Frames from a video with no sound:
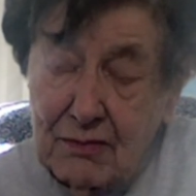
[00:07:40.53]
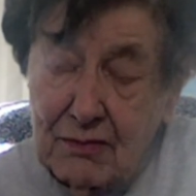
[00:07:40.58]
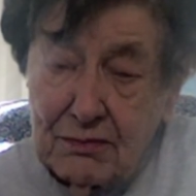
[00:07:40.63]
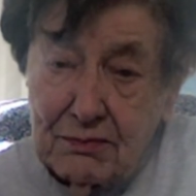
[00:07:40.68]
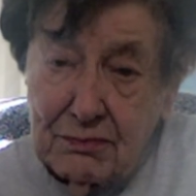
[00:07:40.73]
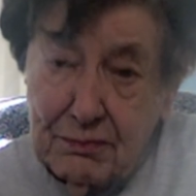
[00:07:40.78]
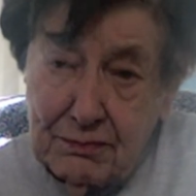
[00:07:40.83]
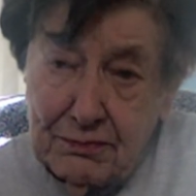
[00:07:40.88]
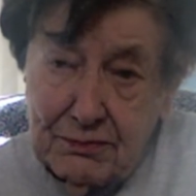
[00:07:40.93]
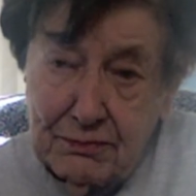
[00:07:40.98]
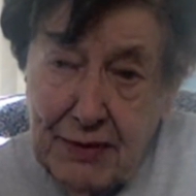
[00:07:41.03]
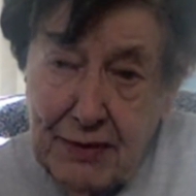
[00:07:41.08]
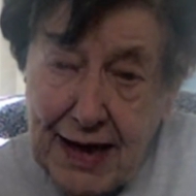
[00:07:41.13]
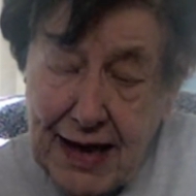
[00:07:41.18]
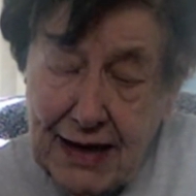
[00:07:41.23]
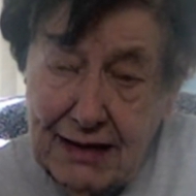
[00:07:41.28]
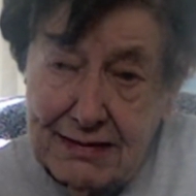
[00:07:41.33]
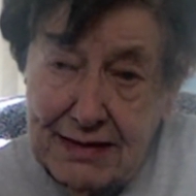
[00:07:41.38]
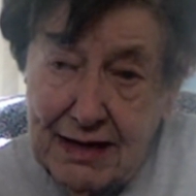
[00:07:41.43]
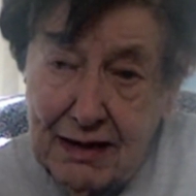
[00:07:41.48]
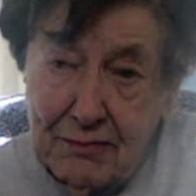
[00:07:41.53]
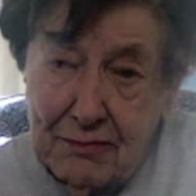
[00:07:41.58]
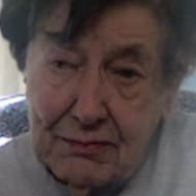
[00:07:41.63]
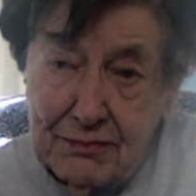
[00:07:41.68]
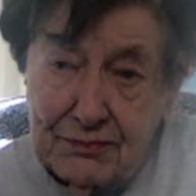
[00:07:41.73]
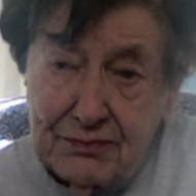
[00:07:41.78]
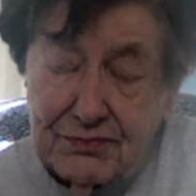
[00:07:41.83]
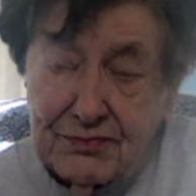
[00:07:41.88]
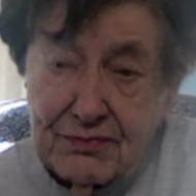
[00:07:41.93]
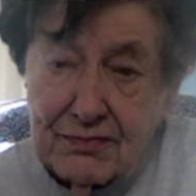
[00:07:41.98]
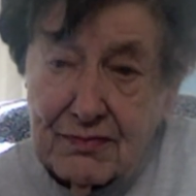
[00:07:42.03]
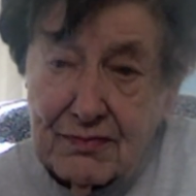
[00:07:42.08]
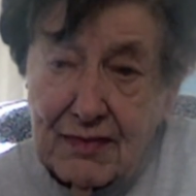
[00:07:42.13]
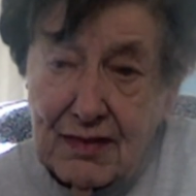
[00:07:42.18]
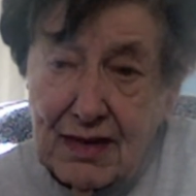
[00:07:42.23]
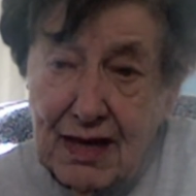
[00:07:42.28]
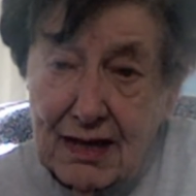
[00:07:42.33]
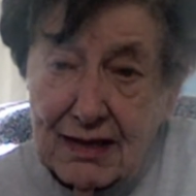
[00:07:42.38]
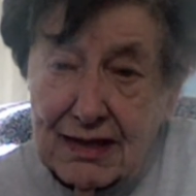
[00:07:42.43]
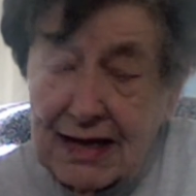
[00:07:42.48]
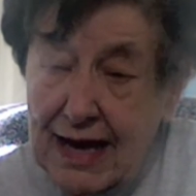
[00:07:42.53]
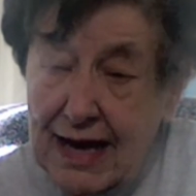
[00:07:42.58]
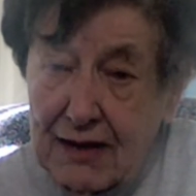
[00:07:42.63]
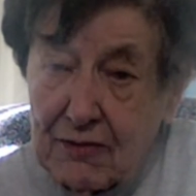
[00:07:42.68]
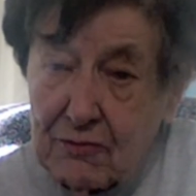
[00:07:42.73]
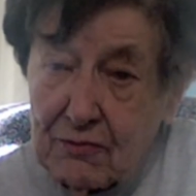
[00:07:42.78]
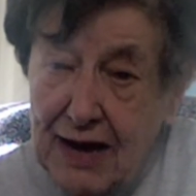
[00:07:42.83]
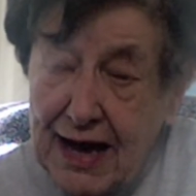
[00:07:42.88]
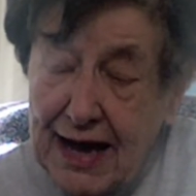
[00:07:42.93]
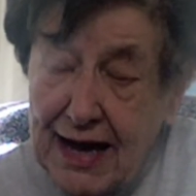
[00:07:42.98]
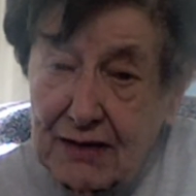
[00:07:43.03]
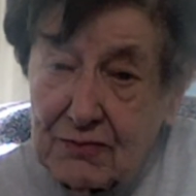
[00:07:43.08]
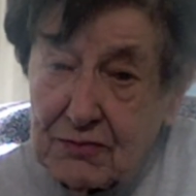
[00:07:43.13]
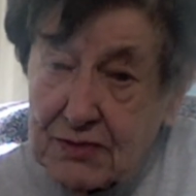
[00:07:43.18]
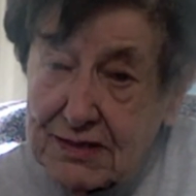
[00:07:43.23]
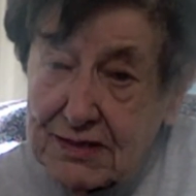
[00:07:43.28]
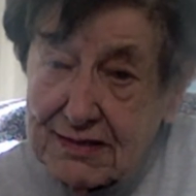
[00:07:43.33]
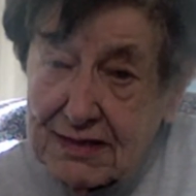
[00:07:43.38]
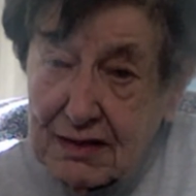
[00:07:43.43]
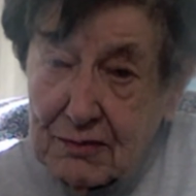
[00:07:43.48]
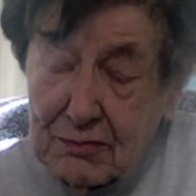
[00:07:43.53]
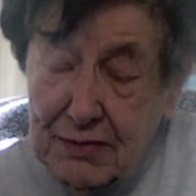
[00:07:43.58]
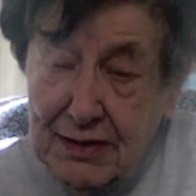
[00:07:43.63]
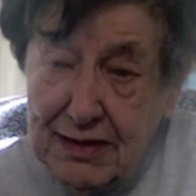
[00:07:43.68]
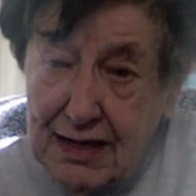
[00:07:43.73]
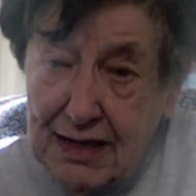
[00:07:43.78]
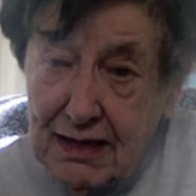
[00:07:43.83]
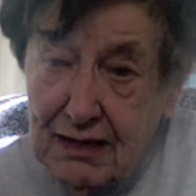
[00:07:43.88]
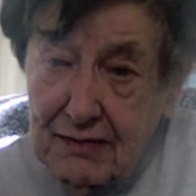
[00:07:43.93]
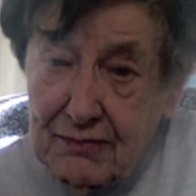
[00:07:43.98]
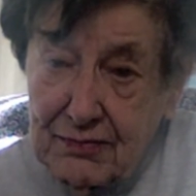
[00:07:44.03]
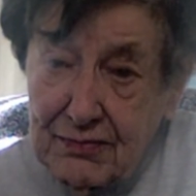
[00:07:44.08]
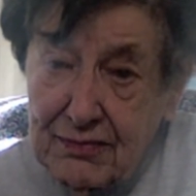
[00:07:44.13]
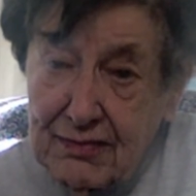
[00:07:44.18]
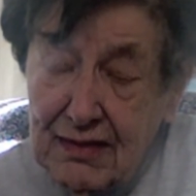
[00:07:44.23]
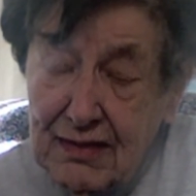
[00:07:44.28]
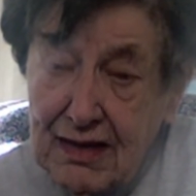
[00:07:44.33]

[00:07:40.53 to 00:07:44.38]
and packed up and got a ride with somebody.